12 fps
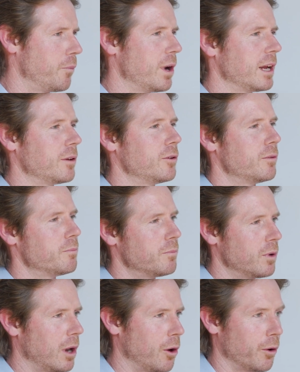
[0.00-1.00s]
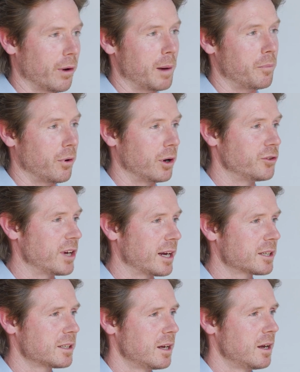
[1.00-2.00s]
bring lower grade
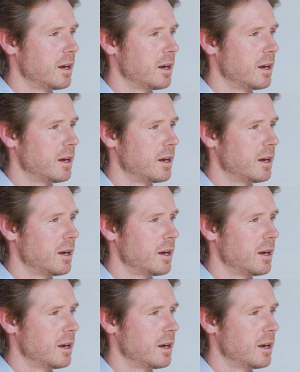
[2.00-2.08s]
projects